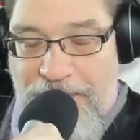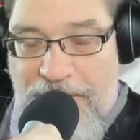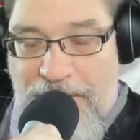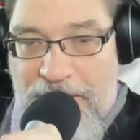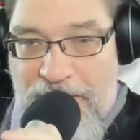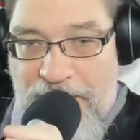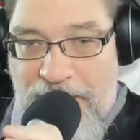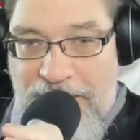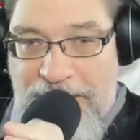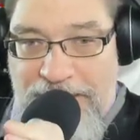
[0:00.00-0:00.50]

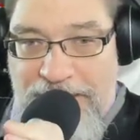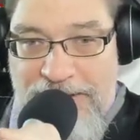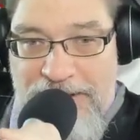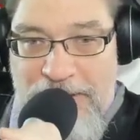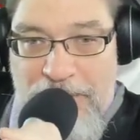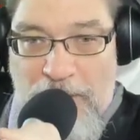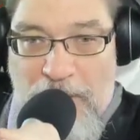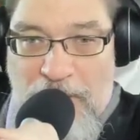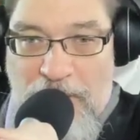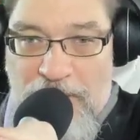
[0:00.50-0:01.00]
are getting
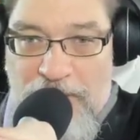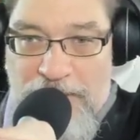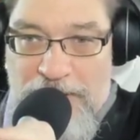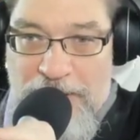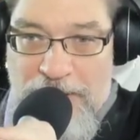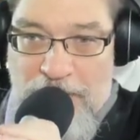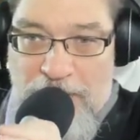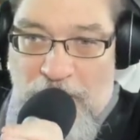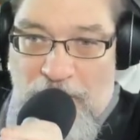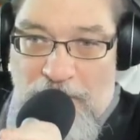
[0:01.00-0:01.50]
smaller and
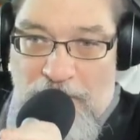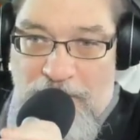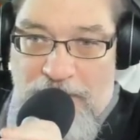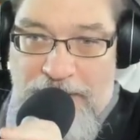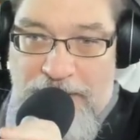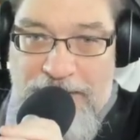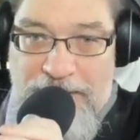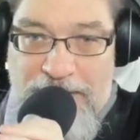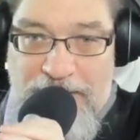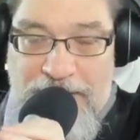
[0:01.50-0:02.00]
smaller,
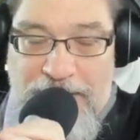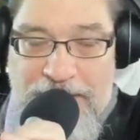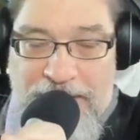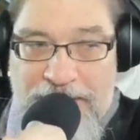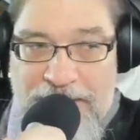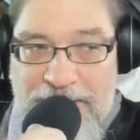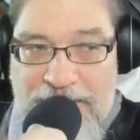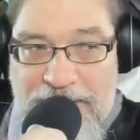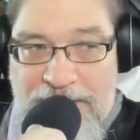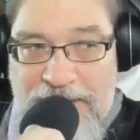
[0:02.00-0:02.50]
and
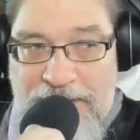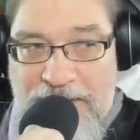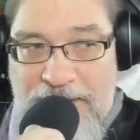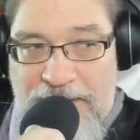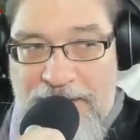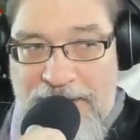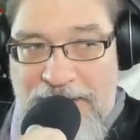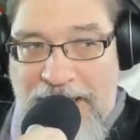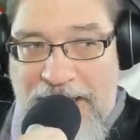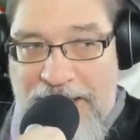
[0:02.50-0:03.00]
and uh,
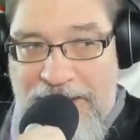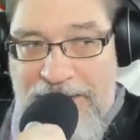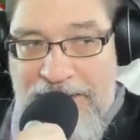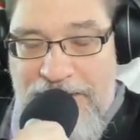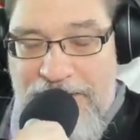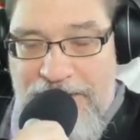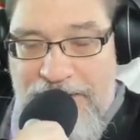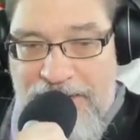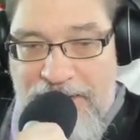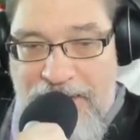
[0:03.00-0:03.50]

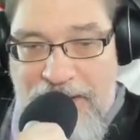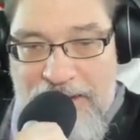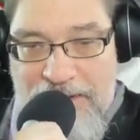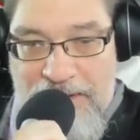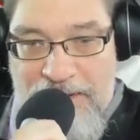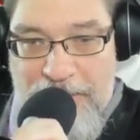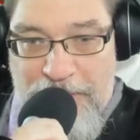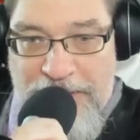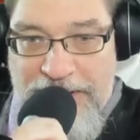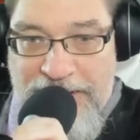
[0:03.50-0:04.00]
size is not
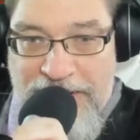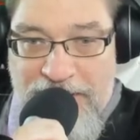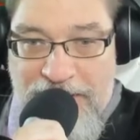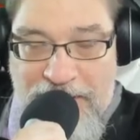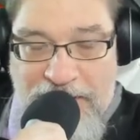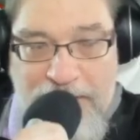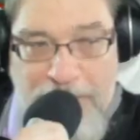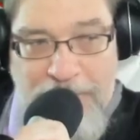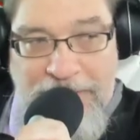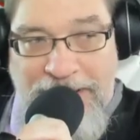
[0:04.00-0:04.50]
limiting
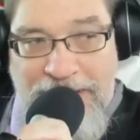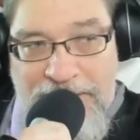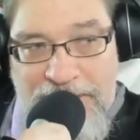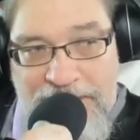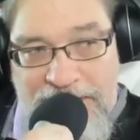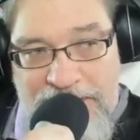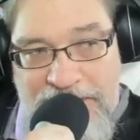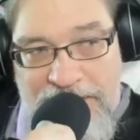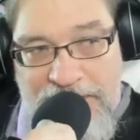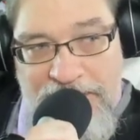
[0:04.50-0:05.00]
their
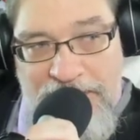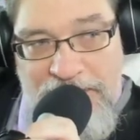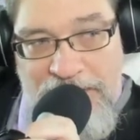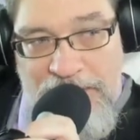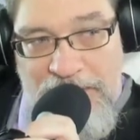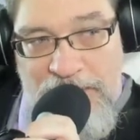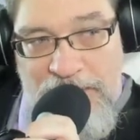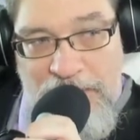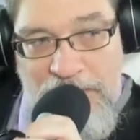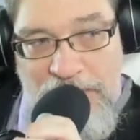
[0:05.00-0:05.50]
capacities
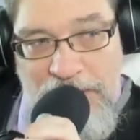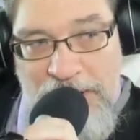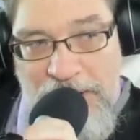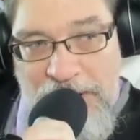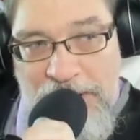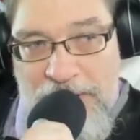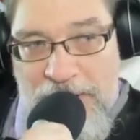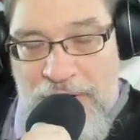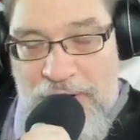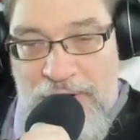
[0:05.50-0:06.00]
to
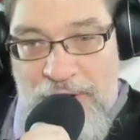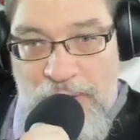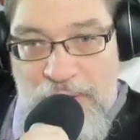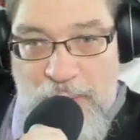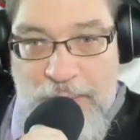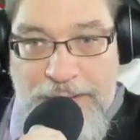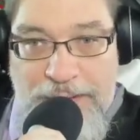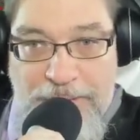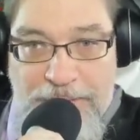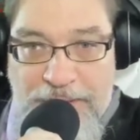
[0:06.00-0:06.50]
do
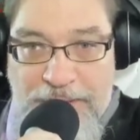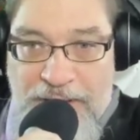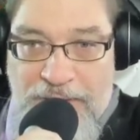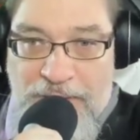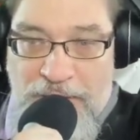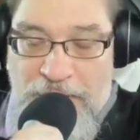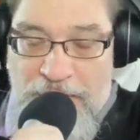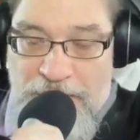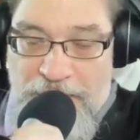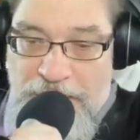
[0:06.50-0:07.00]
what the big
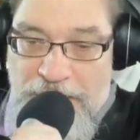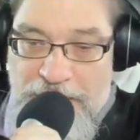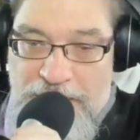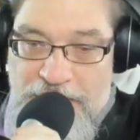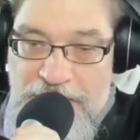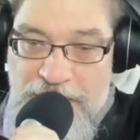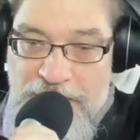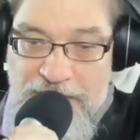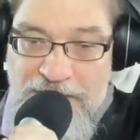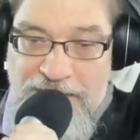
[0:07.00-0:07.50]
drones could
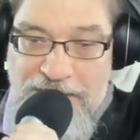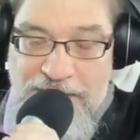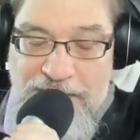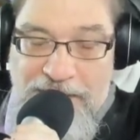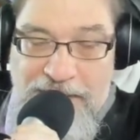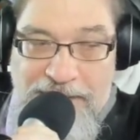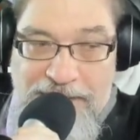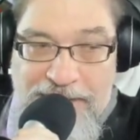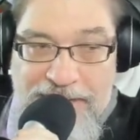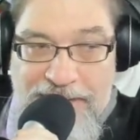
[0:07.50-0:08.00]
do
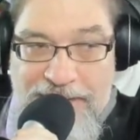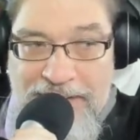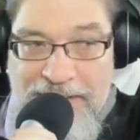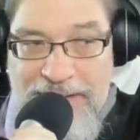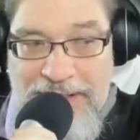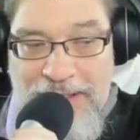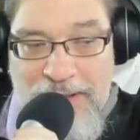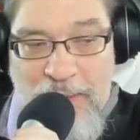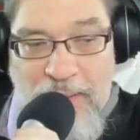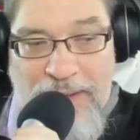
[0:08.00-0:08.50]

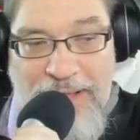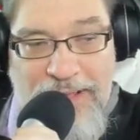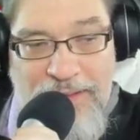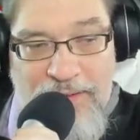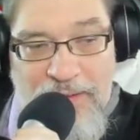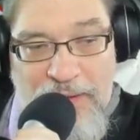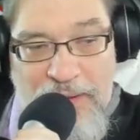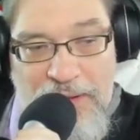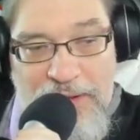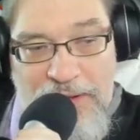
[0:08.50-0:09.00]
and that's where we're
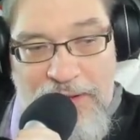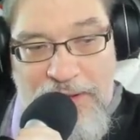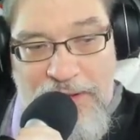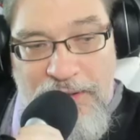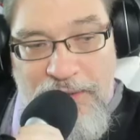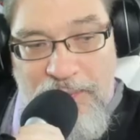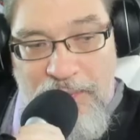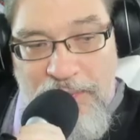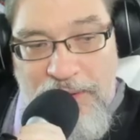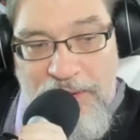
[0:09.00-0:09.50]
heading
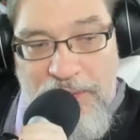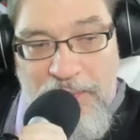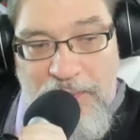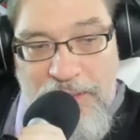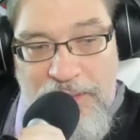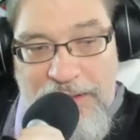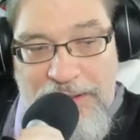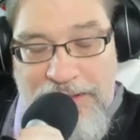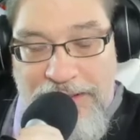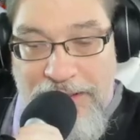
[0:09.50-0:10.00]
towards. We're,
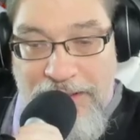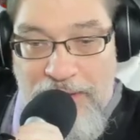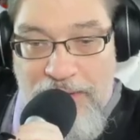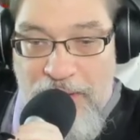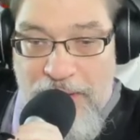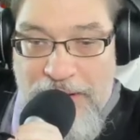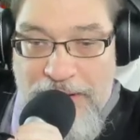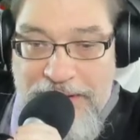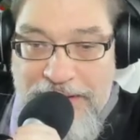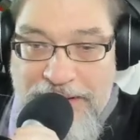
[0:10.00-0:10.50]
we're just heading
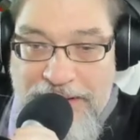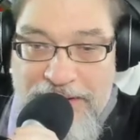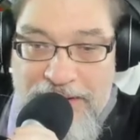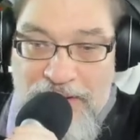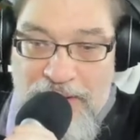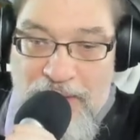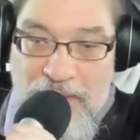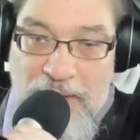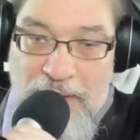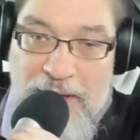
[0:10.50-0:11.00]
towards that.
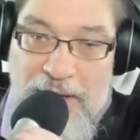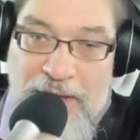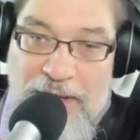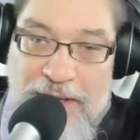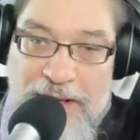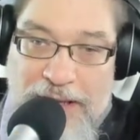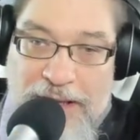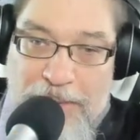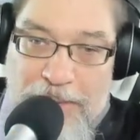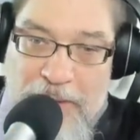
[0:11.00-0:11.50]
So
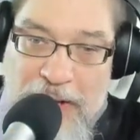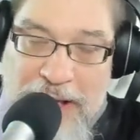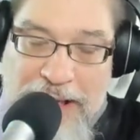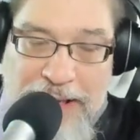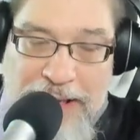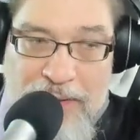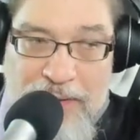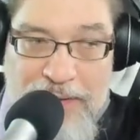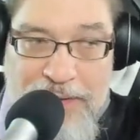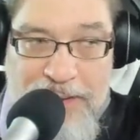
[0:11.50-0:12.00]
keep your
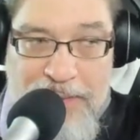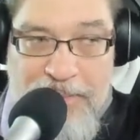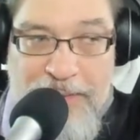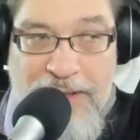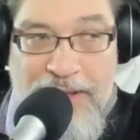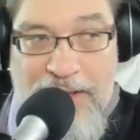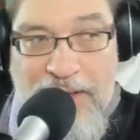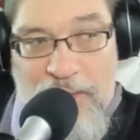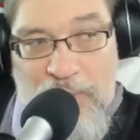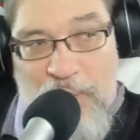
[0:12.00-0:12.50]
eye on
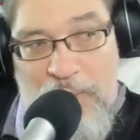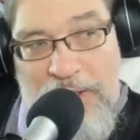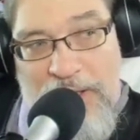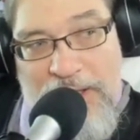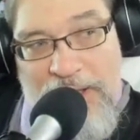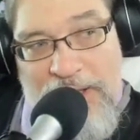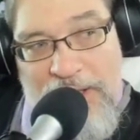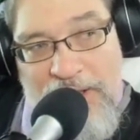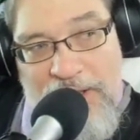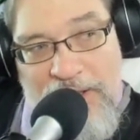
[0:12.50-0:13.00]
Libya,
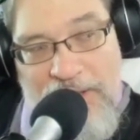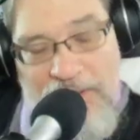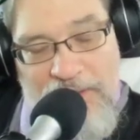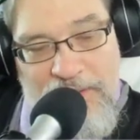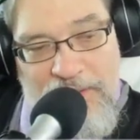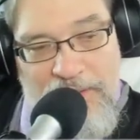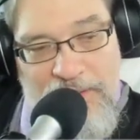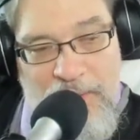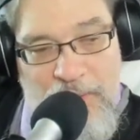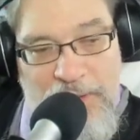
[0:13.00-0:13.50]
where
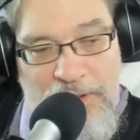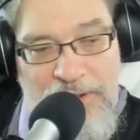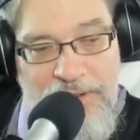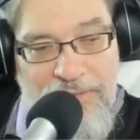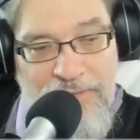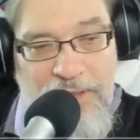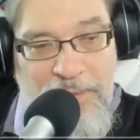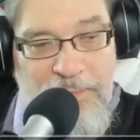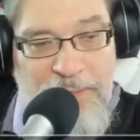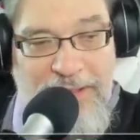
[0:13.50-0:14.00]

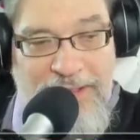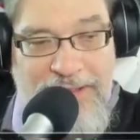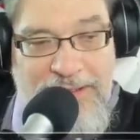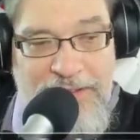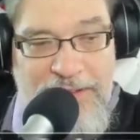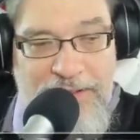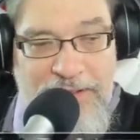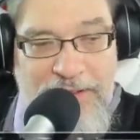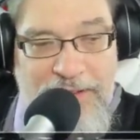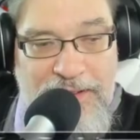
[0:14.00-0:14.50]
coercive
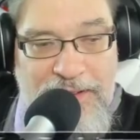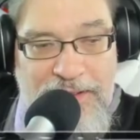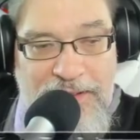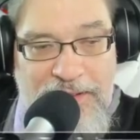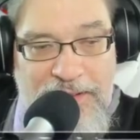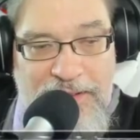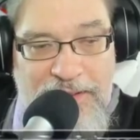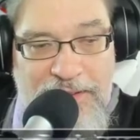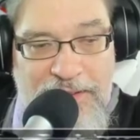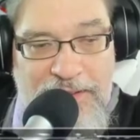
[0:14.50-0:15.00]
enterprise
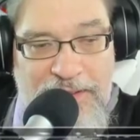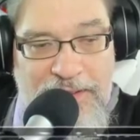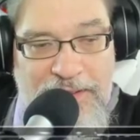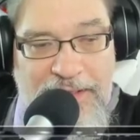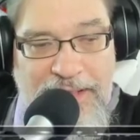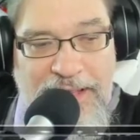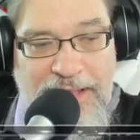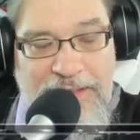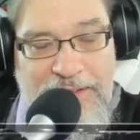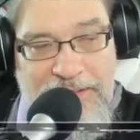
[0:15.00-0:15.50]
uh,
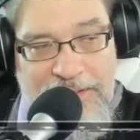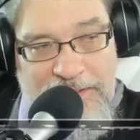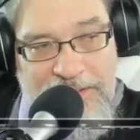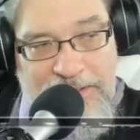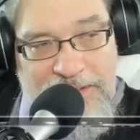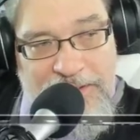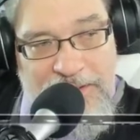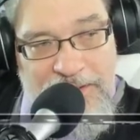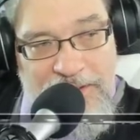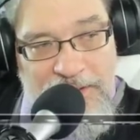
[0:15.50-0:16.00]

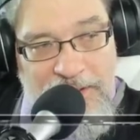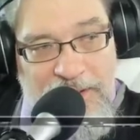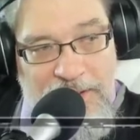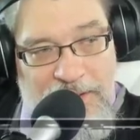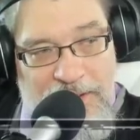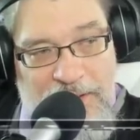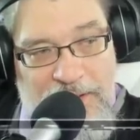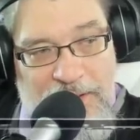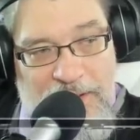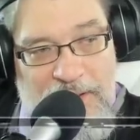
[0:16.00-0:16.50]
entities
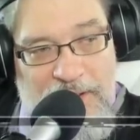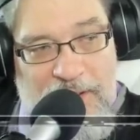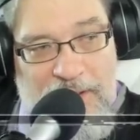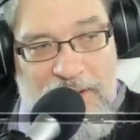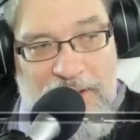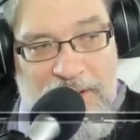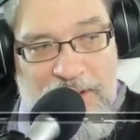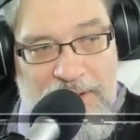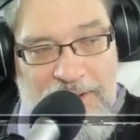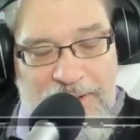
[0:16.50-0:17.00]

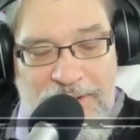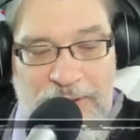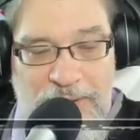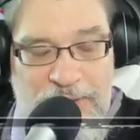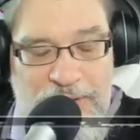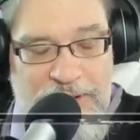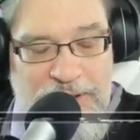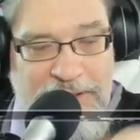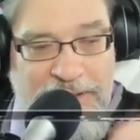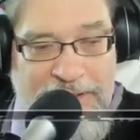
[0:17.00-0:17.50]
are
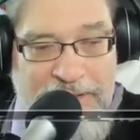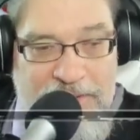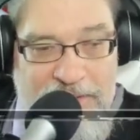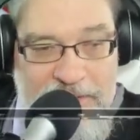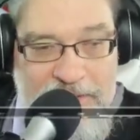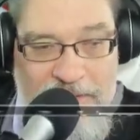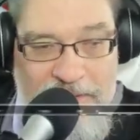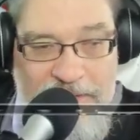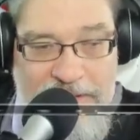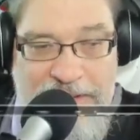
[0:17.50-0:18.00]
using
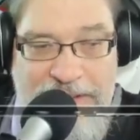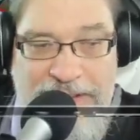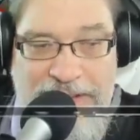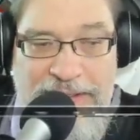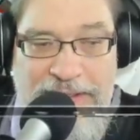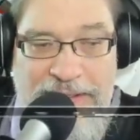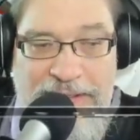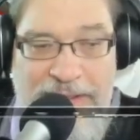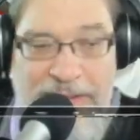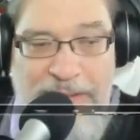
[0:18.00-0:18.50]

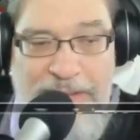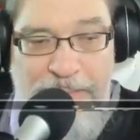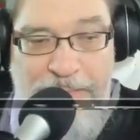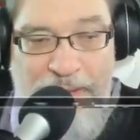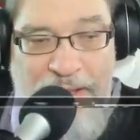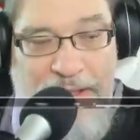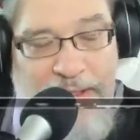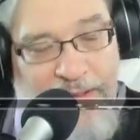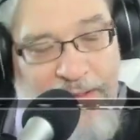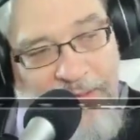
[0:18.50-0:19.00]
the the
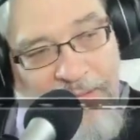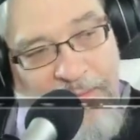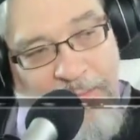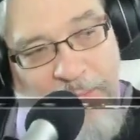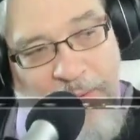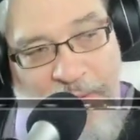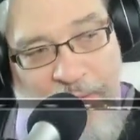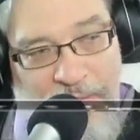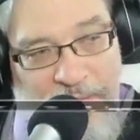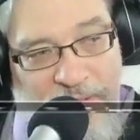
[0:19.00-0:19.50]
blood and
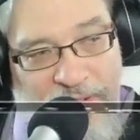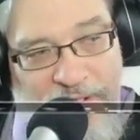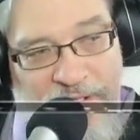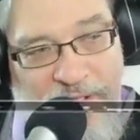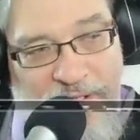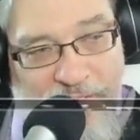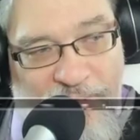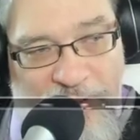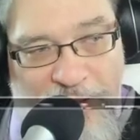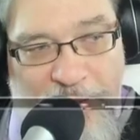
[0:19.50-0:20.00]
bones
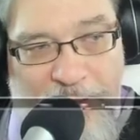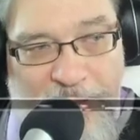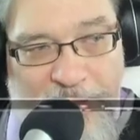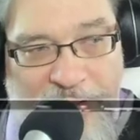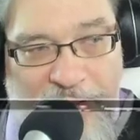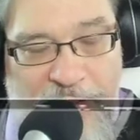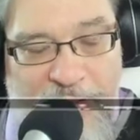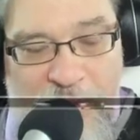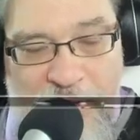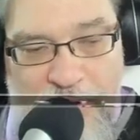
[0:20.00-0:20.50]
of
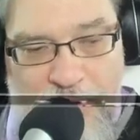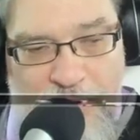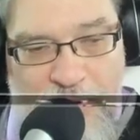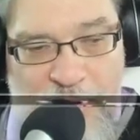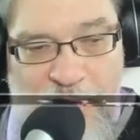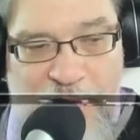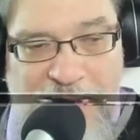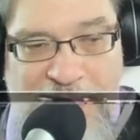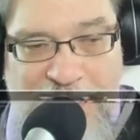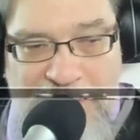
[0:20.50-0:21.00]
Libyans
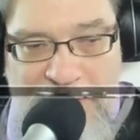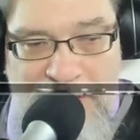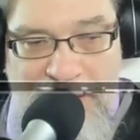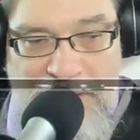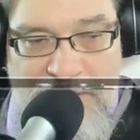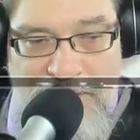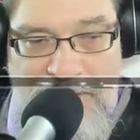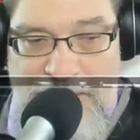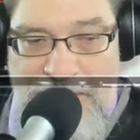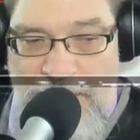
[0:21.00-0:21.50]
to test
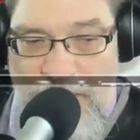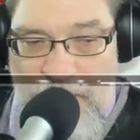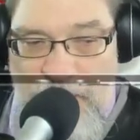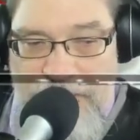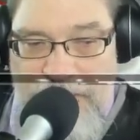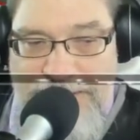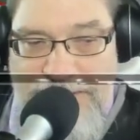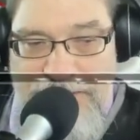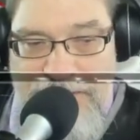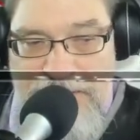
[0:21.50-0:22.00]
out their
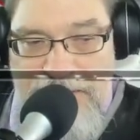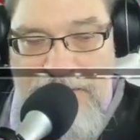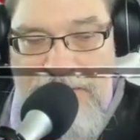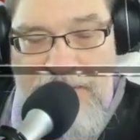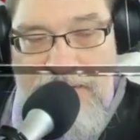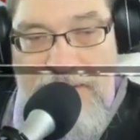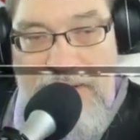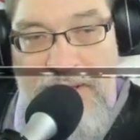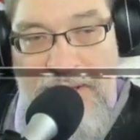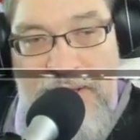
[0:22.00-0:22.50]
toys,
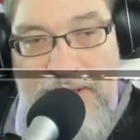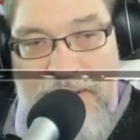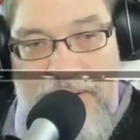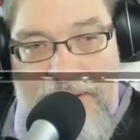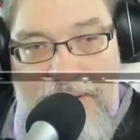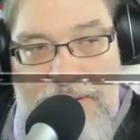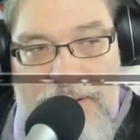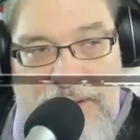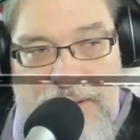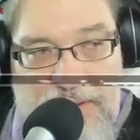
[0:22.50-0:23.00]
their
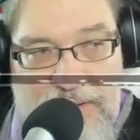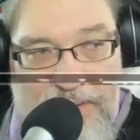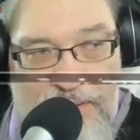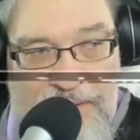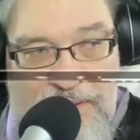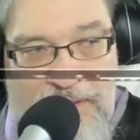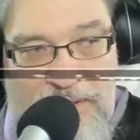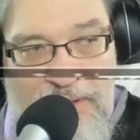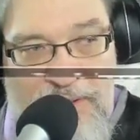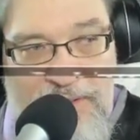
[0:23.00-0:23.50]
their
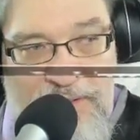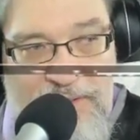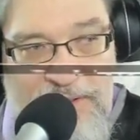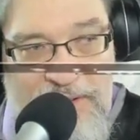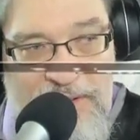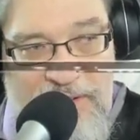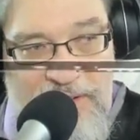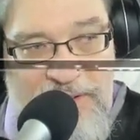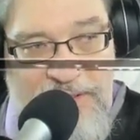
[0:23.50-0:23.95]
their their